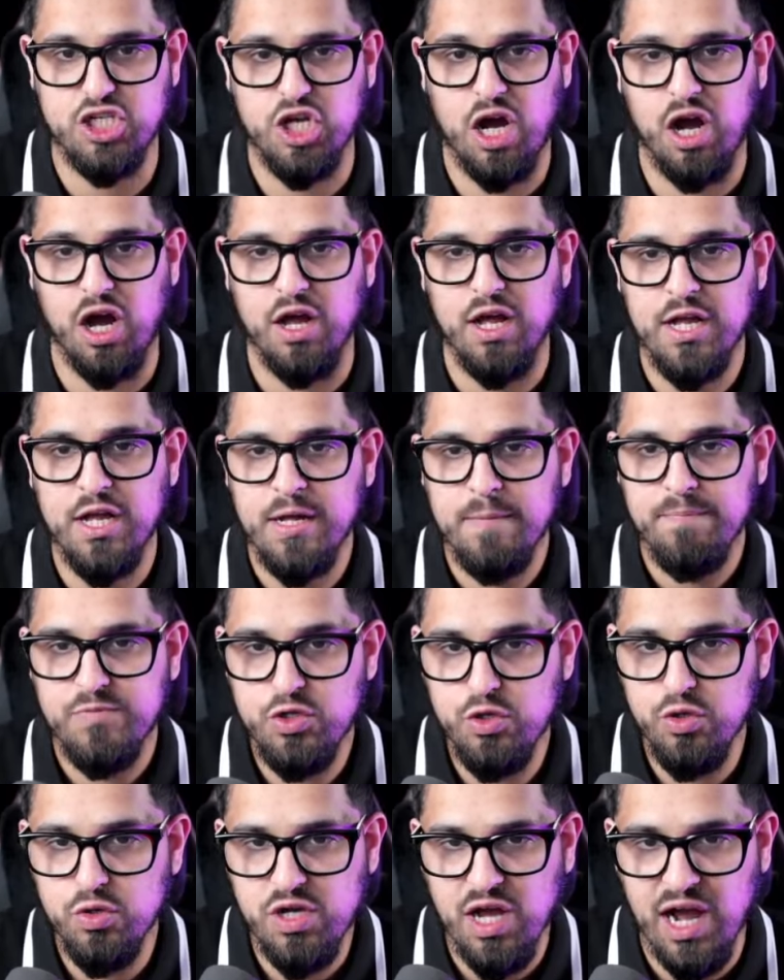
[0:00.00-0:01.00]
chart.
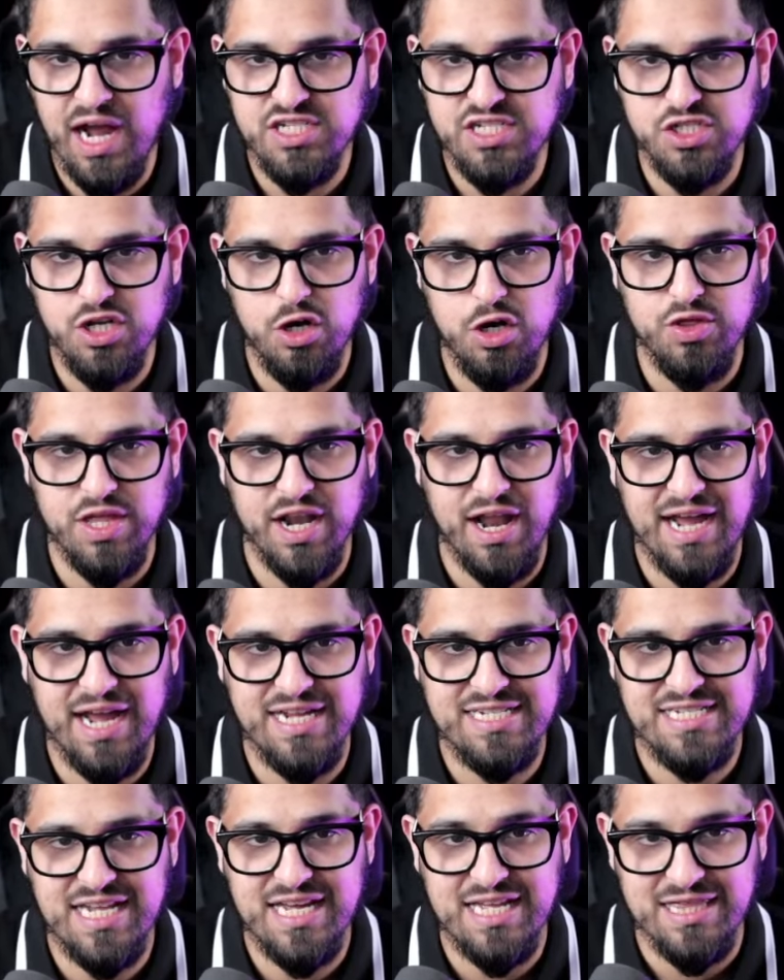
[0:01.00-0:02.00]
You guys know that I
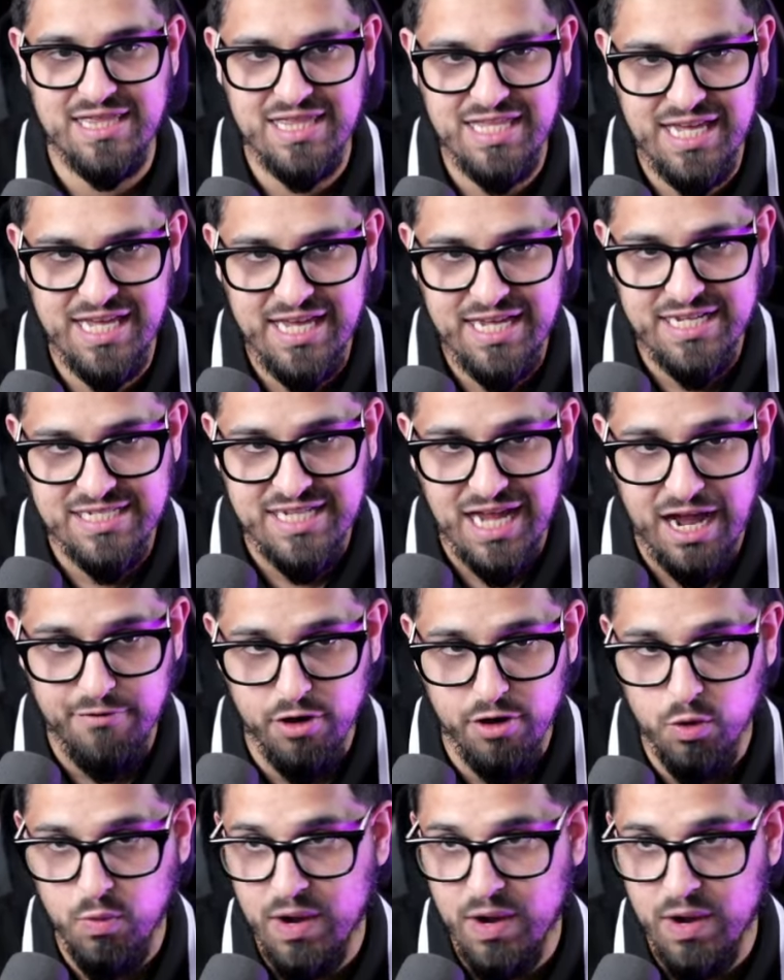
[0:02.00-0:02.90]
said this arrow,